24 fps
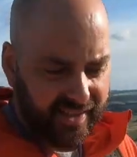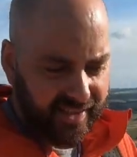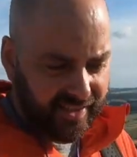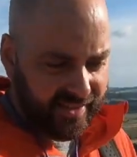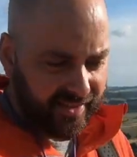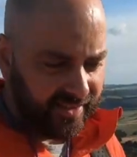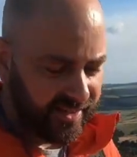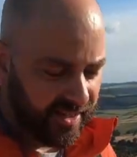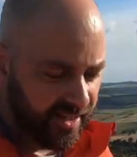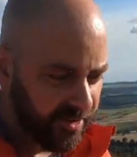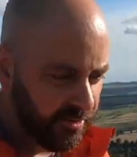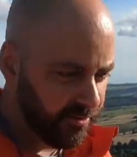
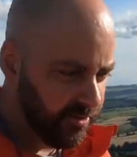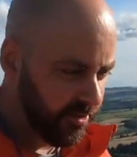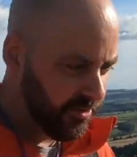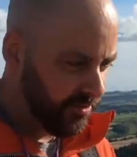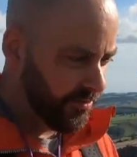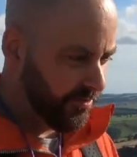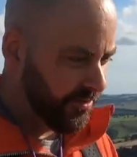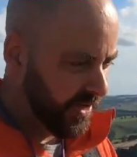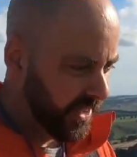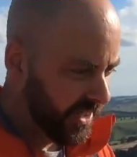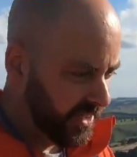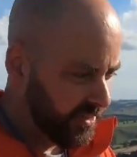So
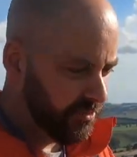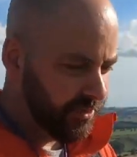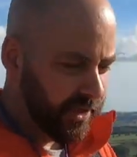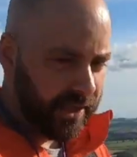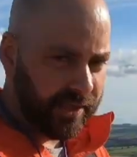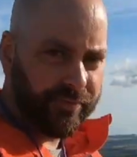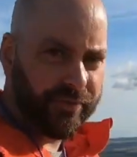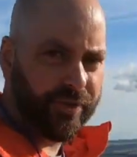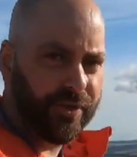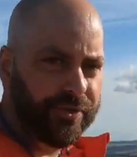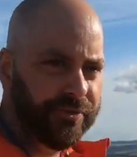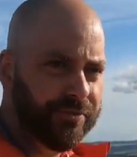Freddie's ready
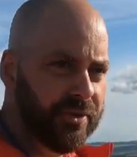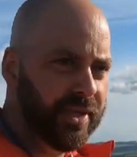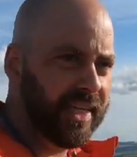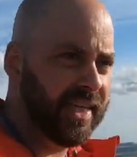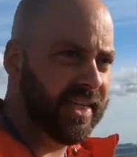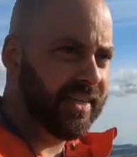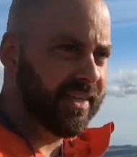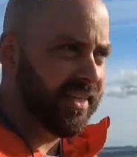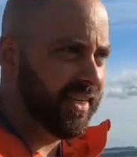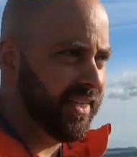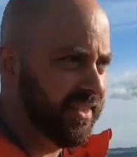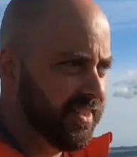for a
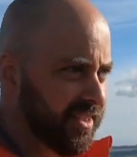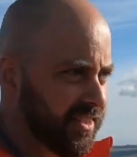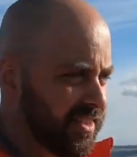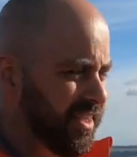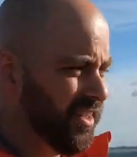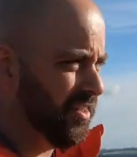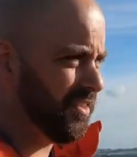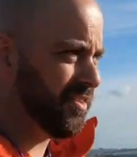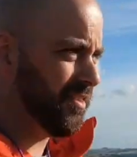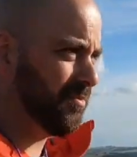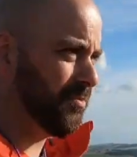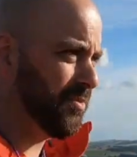drink and the
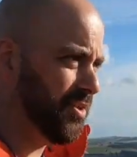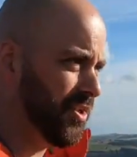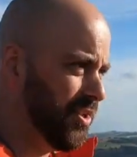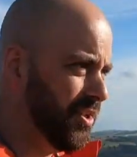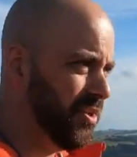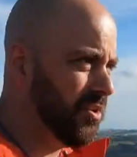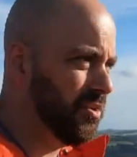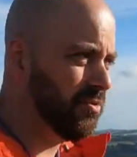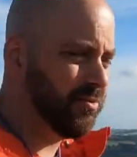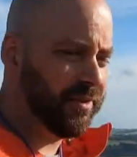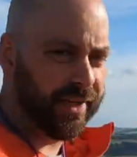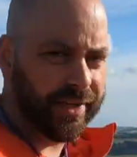dogs, I'm sure,
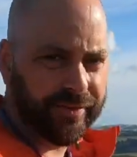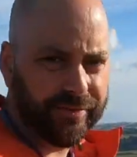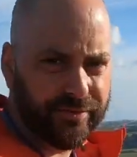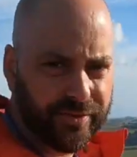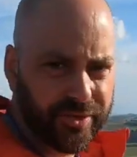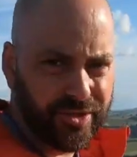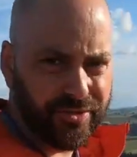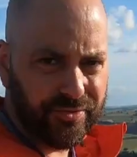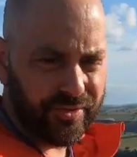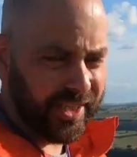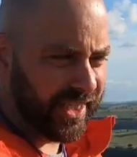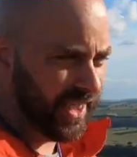are ready for
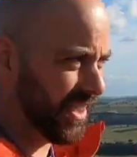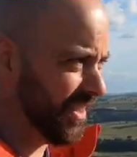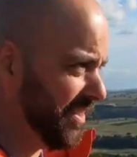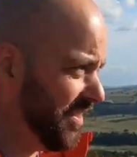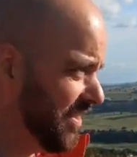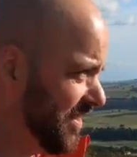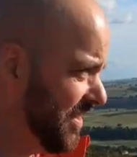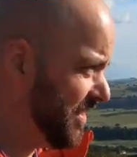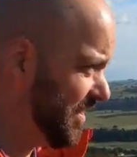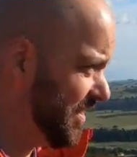a drink.